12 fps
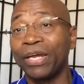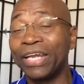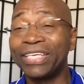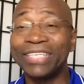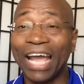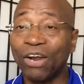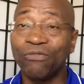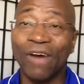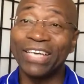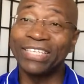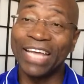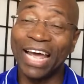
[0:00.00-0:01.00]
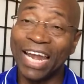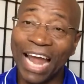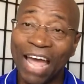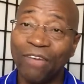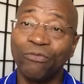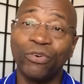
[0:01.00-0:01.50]
They sacrifice their
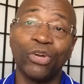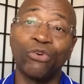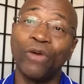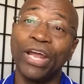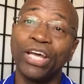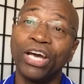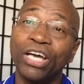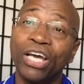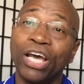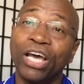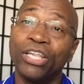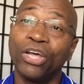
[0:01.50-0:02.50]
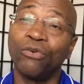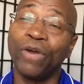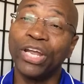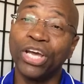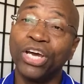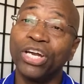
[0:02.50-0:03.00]
life for the greater the
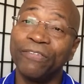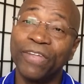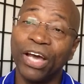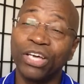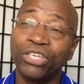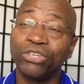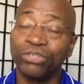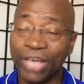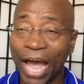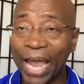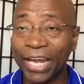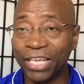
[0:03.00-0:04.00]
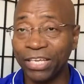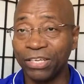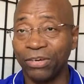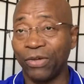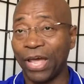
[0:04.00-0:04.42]
greater good of their society.